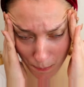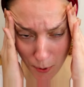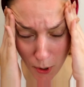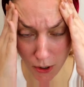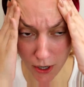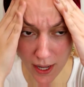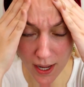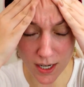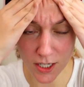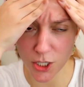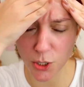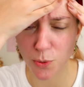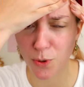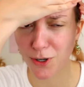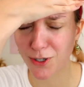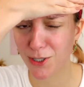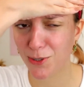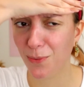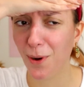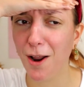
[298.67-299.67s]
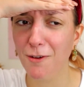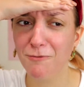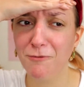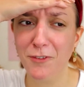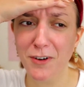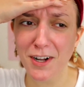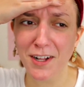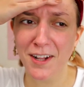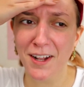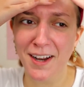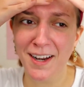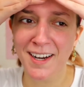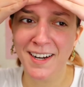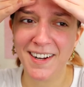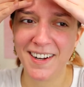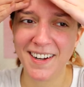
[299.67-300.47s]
putting into words what I'm feeling.